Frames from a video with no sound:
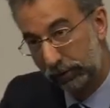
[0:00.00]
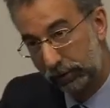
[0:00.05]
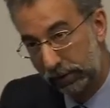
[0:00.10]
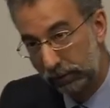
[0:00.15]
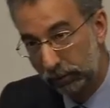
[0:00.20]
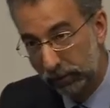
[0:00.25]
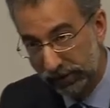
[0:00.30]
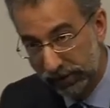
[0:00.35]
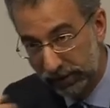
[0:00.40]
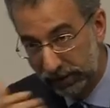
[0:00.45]

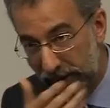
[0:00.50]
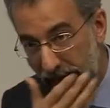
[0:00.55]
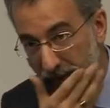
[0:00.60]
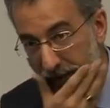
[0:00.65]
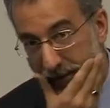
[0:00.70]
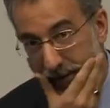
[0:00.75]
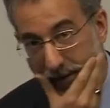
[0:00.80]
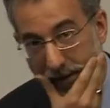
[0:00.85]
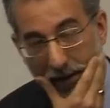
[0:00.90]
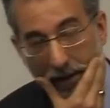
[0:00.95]
Doreen wasn't there
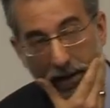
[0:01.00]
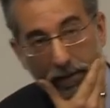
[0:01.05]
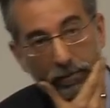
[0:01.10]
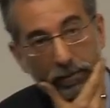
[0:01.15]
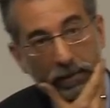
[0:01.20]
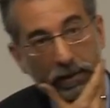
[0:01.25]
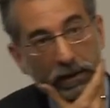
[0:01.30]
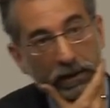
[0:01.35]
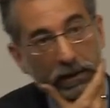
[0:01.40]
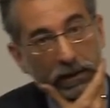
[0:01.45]
at the time,
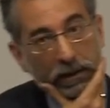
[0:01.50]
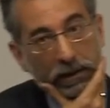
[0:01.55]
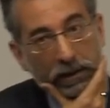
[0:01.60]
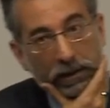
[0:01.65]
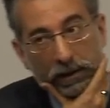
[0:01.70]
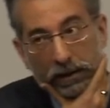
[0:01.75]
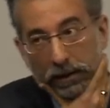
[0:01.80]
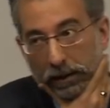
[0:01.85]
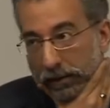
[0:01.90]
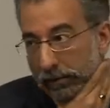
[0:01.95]

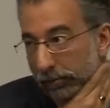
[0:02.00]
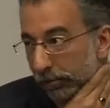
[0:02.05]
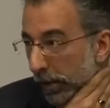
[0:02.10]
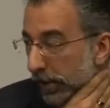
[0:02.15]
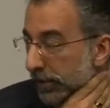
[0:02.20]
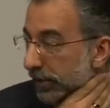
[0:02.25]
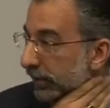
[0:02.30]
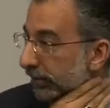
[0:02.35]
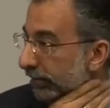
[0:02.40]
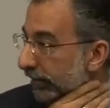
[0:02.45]

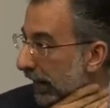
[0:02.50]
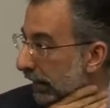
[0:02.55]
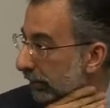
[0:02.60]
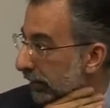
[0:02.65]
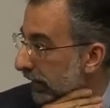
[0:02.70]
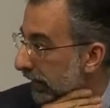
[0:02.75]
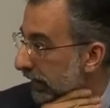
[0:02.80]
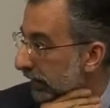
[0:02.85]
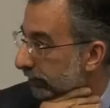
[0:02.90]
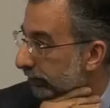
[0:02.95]
most of the
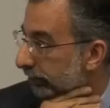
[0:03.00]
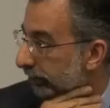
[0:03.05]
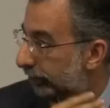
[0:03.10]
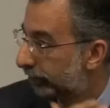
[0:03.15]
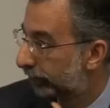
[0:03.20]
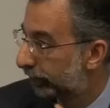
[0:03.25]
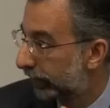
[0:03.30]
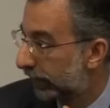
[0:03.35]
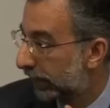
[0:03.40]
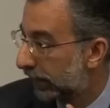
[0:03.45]
family,
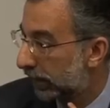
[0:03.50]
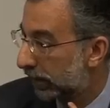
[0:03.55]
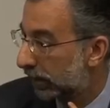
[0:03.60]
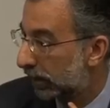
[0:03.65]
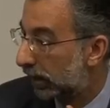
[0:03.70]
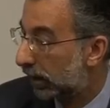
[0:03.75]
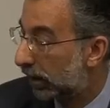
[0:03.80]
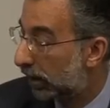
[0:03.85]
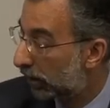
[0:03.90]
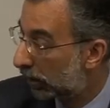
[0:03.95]

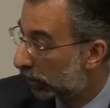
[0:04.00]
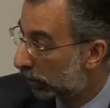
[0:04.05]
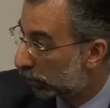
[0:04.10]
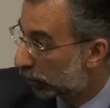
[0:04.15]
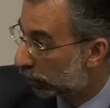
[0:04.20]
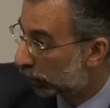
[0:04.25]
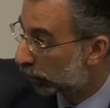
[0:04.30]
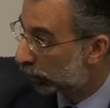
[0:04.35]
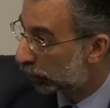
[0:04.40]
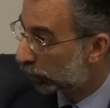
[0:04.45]
a
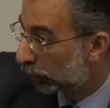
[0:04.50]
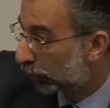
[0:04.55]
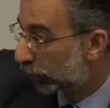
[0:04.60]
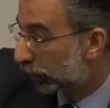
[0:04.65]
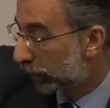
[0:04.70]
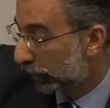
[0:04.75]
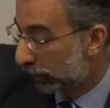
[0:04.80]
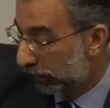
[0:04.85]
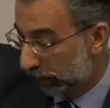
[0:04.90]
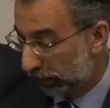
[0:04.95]
whole
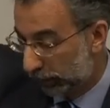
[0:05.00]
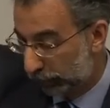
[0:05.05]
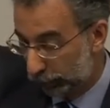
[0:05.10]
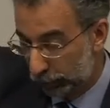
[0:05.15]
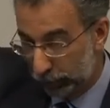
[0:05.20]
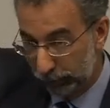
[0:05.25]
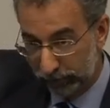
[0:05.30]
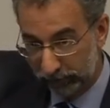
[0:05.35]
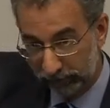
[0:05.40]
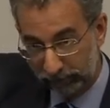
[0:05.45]

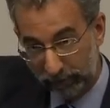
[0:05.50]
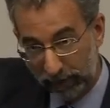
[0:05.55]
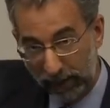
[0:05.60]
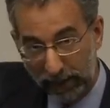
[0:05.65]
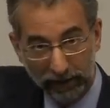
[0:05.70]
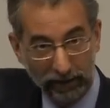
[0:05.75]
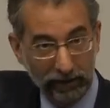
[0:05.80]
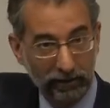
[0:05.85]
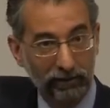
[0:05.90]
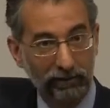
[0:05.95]
group of
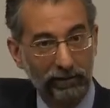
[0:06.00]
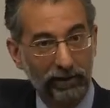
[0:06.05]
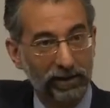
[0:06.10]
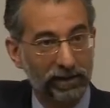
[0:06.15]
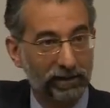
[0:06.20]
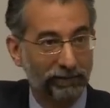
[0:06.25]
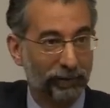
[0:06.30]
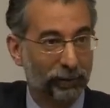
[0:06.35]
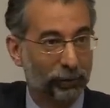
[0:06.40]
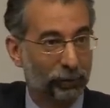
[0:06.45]
black
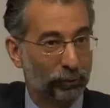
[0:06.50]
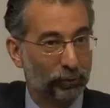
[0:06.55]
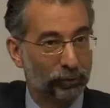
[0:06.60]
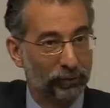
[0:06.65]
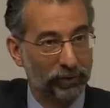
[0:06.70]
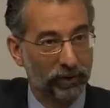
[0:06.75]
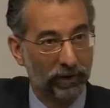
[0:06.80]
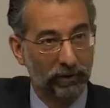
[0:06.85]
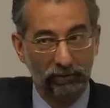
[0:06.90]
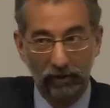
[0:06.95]

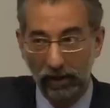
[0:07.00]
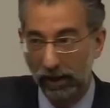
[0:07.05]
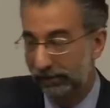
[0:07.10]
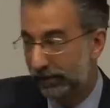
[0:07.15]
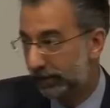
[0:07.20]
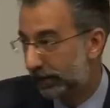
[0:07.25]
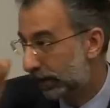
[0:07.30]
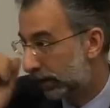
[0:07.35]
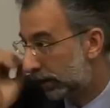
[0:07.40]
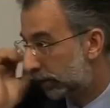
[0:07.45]
individuals
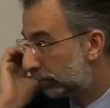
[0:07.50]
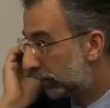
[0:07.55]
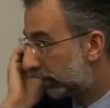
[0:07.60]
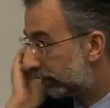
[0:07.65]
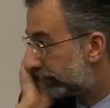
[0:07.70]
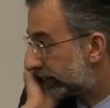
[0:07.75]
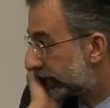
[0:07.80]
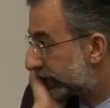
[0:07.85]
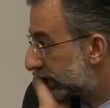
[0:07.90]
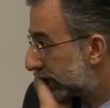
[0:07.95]
arrived at the Home
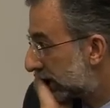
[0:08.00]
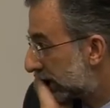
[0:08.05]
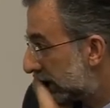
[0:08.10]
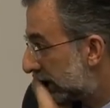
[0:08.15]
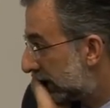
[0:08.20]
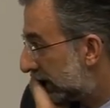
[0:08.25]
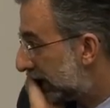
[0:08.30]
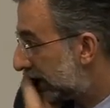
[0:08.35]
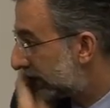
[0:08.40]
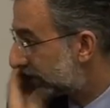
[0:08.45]
Office
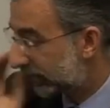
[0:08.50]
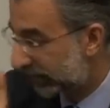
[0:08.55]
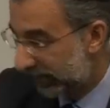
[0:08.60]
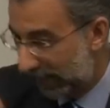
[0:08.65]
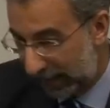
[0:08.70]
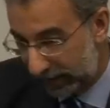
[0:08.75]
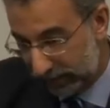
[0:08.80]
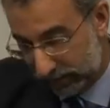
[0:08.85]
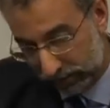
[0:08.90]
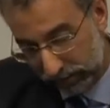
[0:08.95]
and
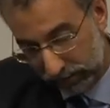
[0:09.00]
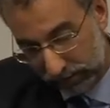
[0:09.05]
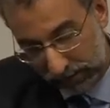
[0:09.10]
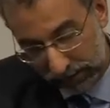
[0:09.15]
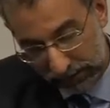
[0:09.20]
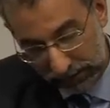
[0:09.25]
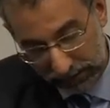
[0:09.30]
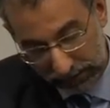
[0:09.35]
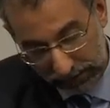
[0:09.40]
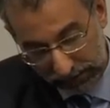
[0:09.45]
sat
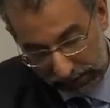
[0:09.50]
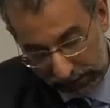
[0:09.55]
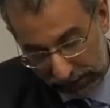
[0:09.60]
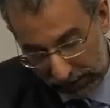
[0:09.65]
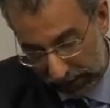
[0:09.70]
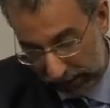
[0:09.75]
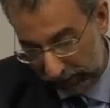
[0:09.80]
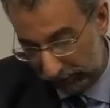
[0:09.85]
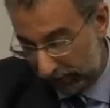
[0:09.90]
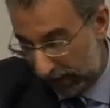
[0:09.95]

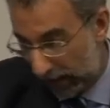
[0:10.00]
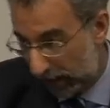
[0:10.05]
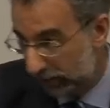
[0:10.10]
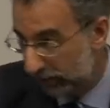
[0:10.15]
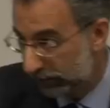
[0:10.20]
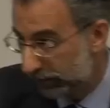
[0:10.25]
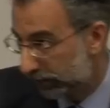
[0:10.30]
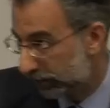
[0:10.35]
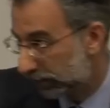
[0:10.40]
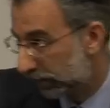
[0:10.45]

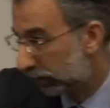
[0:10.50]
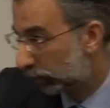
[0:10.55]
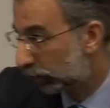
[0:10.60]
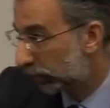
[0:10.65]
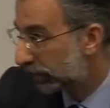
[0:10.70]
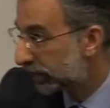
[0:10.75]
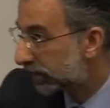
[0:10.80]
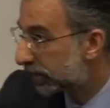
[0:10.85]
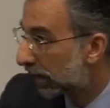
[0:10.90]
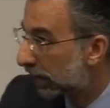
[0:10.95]
around a
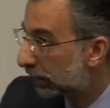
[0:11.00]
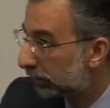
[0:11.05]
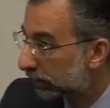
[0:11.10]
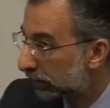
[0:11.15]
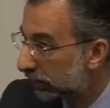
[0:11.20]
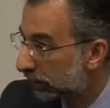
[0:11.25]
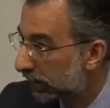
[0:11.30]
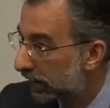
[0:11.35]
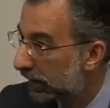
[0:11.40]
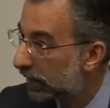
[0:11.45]
wooden
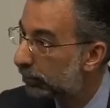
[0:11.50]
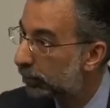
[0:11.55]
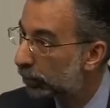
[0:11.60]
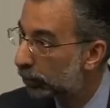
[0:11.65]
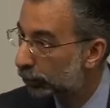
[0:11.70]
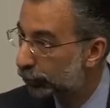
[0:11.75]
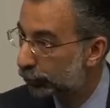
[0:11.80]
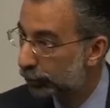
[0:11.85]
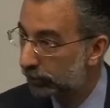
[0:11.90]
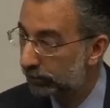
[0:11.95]
table in a
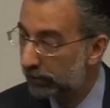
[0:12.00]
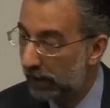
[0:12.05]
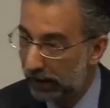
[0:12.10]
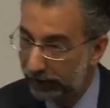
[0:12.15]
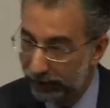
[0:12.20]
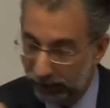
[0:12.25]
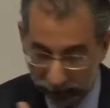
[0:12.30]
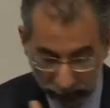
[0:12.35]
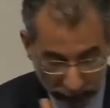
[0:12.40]
boardroom at the